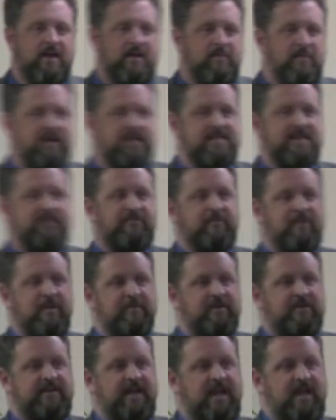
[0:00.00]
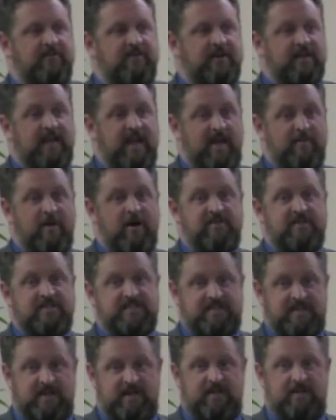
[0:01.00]
Because you have to remember, David came on the
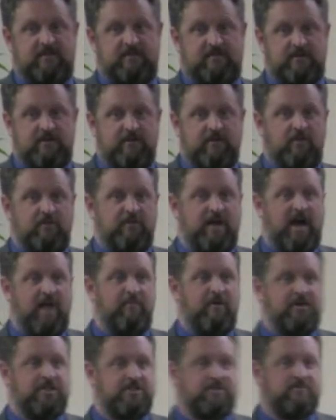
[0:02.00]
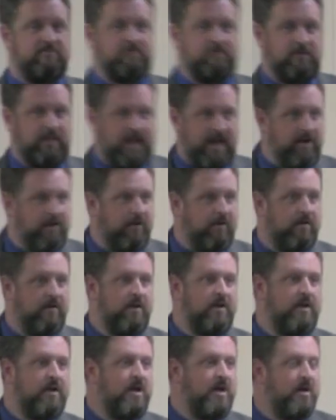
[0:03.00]
scene, you know, not much later,
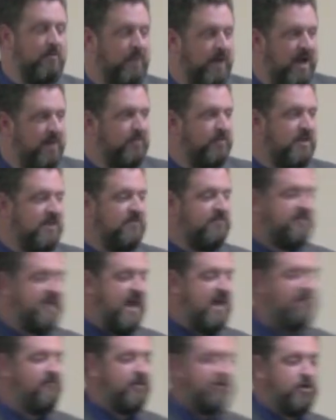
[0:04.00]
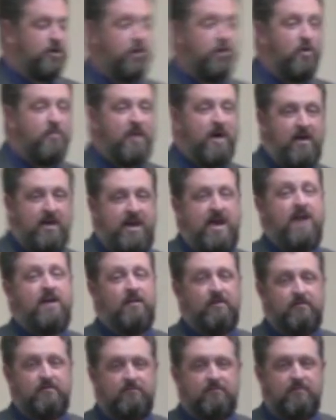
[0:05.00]
but I believe David knew about
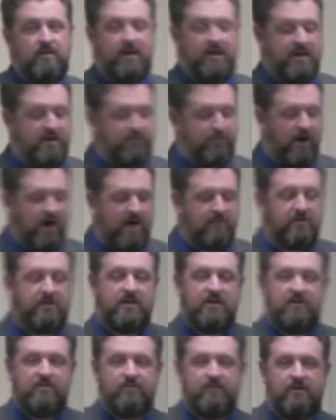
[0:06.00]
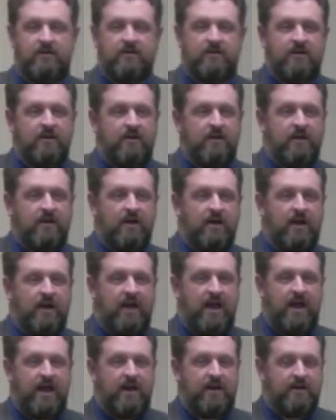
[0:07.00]
Hannah, and he probably even
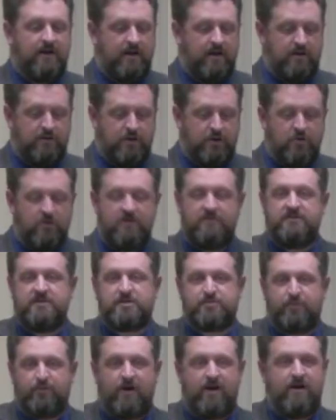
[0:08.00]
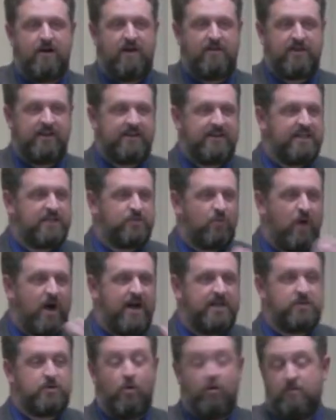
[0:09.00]
had uh, knew of this prayer. I think that's
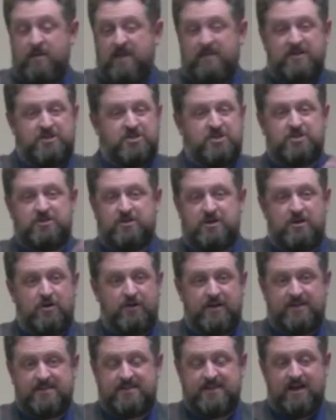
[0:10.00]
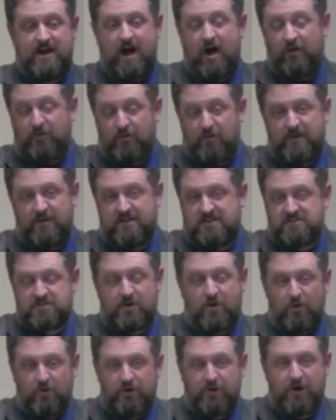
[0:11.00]
why, it's, or maybe it's just, you know, you could say ultimately it's
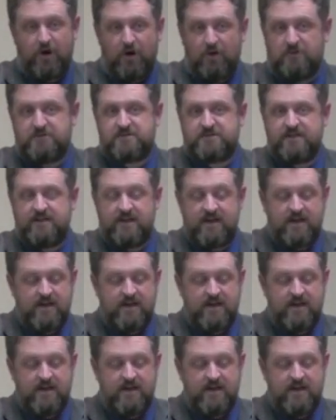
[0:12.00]
the Holy Ghost.